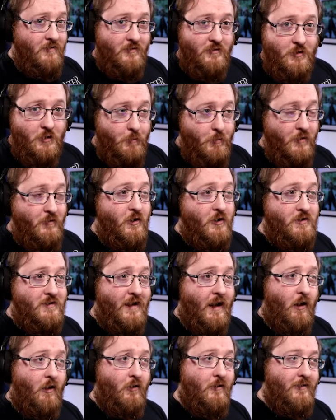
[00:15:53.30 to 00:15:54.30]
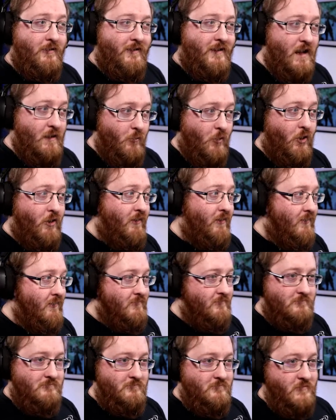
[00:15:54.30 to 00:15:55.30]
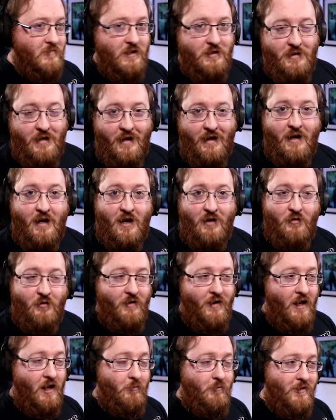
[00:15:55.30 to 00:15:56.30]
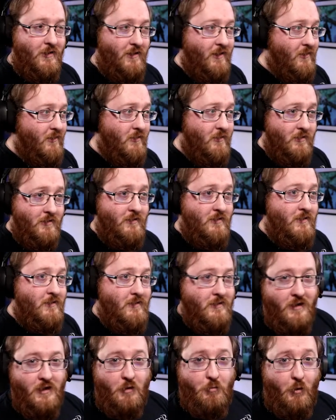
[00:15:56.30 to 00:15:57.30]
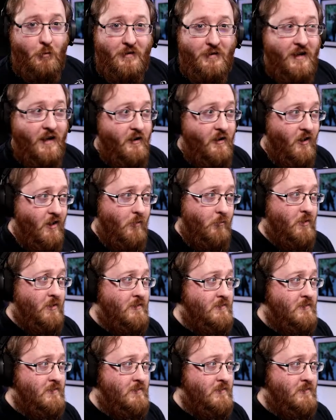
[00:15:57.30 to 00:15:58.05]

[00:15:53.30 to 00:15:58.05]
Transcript: Super versatile. Get him on in the second half of games, and he could probably tear it up.